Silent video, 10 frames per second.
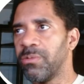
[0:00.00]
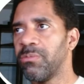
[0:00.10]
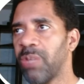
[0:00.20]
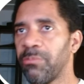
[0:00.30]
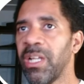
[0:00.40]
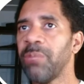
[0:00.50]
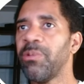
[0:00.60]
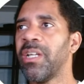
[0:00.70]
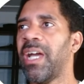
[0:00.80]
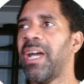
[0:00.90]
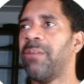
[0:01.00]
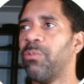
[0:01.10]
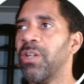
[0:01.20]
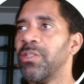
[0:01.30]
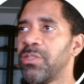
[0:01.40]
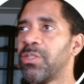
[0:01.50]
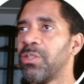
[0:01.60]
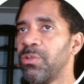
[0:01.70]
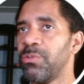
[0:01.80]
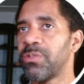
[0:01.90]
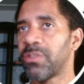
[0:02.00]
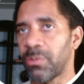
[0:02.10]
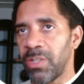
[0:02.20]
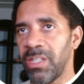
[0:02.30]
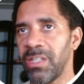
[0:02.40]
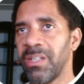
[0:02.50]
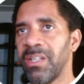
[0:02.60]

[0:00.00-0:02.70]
But really we're going to have 1, 2, 3,